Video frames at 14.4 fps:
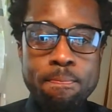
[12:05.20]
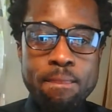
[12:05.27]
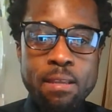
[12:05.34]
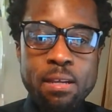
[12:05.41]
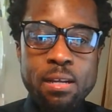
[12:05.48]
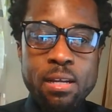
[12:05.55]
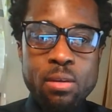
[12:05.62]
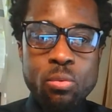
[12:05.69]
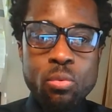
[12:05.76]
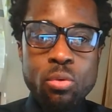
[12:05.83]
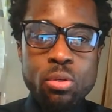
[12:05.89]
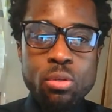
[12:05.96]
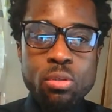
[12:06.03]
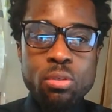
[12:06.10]
I
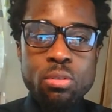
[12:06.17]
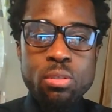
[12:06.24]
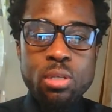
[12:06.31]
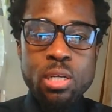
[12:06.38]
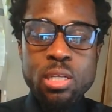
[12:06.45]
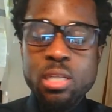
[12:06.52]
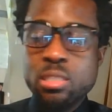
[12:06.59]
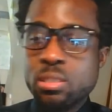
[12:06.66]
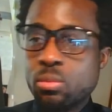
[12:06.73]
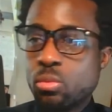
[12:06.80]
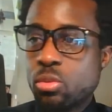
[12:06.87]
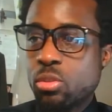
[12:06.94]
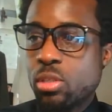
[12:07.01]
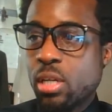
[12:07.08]
will catch up
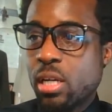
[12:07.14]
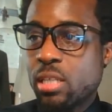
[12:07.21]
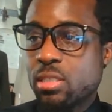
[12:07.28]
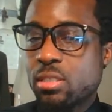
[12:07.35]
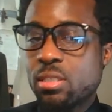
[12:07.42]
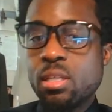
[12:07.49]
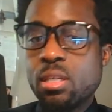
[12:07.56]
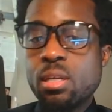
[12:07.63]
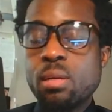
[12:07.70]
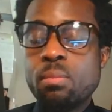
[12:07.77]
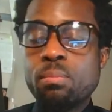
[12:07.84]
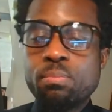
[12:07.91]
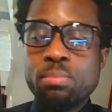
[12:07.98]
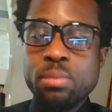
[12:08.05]
with you guys.
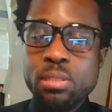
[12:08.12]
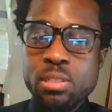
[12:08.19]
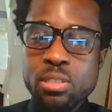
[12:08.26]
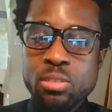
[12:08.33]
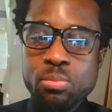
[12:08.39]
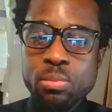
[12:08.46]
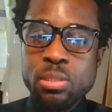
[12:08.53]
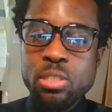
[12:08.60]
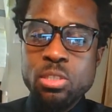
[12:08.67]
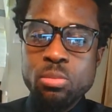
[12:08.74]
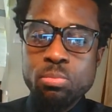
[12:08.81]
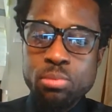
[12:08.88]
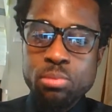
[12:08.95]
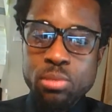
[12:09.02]
Please,
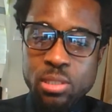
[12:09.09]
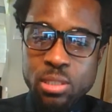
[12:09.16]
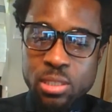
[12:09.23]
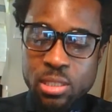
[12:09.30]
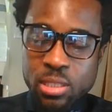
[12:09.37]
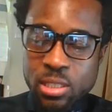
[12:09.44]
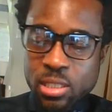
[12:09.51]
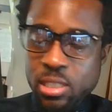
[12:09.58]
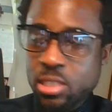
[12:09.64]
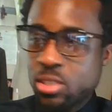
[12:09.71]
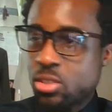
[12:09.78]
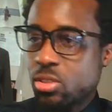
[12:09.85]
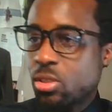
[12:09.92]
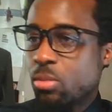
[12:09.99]
please,
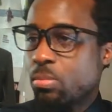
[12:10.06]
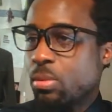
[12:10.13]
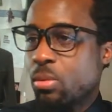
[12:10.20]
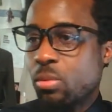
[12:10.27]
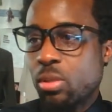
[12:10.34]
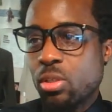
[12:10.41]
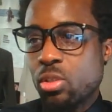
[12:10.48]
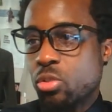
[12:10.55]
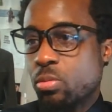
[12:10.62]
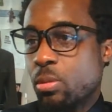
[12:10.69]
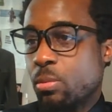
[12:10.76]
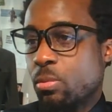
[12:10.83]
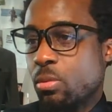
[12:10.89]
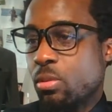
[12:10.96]
please don't be one of those
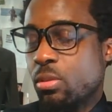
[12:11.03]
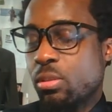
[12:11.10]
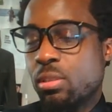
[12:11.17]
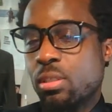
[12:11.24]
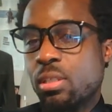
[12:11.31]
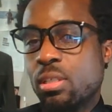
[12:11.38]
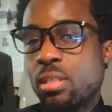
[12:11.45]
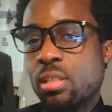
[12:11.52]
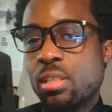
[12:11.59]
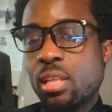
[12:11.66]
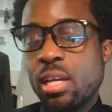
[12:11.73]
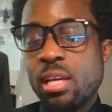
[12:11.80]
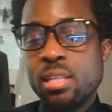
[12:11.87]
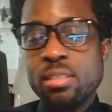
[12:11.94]
people
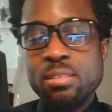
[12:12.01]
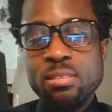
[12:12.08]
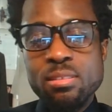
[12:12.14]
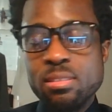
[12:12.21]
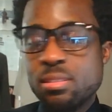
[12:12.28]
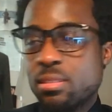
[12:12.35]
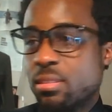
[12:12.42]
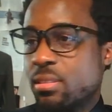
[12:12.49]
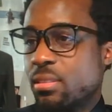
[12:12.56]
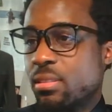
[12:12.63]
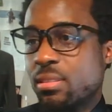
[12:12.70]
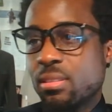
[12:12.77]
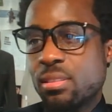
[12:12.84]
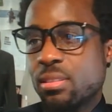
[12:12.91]
that
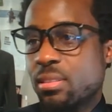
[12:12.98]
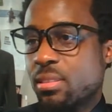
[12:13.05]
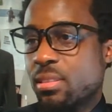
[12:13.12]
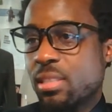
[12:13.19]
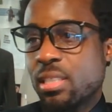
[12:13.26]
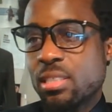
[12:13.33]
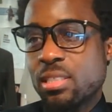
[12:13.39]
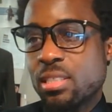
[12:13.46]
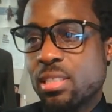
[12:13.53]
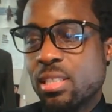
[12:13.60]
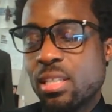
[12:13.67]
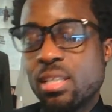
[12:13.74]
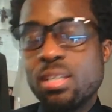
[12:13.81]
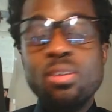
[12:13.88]
thinks in your
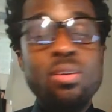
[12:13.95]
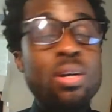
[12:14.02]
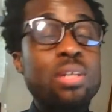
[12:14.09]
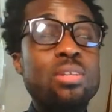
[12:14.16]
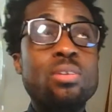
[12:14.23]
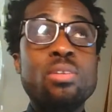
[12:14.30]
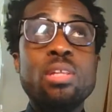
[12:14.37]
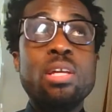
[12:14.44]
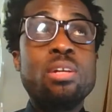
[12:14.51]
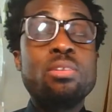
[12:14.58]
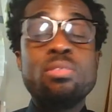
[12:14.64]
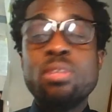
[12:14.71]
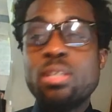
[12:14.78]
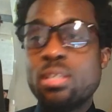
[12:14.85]
head, oh, I know that
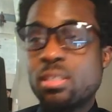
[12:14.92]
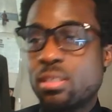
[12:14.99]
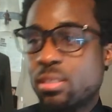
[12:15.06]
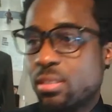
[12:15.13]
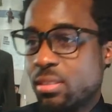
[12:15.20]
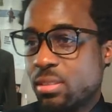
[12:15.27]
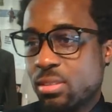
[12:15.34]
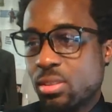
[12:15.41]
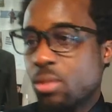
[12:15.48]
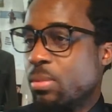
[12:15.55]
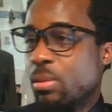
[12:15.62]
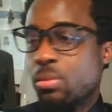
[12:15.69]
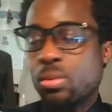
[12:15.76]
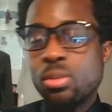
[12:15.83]
already. Don't
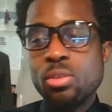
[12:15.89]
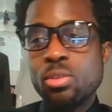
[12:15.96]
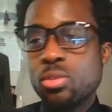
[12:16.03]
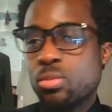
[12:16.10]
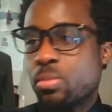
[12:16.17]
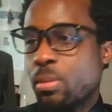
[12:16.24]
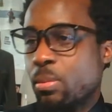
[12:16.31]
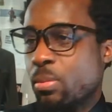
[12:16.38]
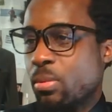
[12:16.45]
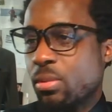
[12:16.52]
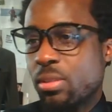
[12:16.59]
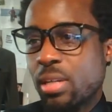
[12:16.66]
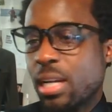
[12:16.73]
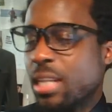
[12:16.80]
be one of those people.
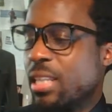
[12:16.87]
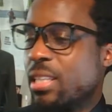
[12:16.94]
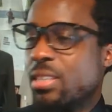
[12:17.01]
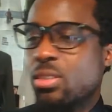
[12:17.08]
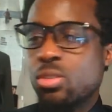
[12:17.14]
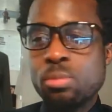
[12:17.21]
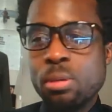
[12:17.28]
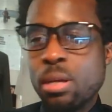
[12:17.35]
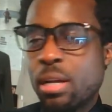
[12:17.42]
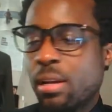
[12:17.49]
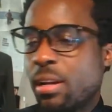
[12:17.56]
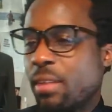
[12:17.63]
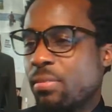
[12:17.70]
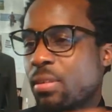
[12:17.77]
I get those people.
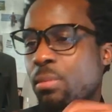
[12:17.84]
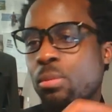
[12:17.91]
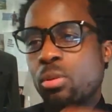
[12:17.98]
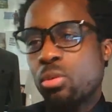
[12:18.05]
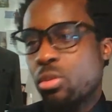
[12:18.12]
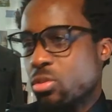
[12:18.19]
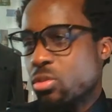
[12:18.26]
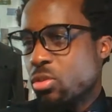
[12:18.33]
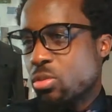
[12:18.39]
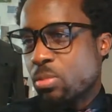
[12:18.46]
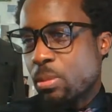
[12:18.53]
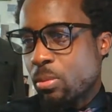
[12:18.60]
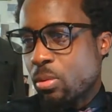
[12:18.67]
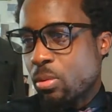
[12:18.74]
I've come across those
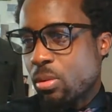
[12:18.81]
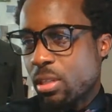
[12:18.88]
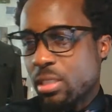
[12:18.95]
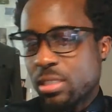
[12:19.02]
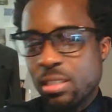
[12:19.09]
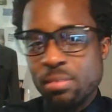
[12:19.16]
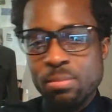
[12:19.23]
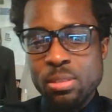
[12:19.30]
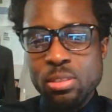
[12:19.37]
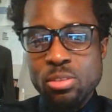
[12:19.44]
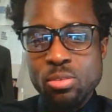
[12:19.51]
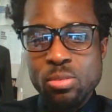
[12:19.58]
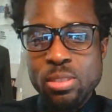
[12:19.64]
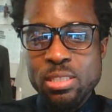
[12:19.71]
people as I've been
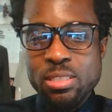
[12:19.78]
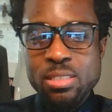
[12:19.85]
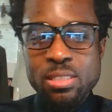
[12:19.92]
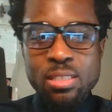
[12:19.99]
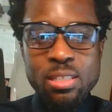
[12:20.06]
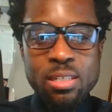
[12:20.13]
doing this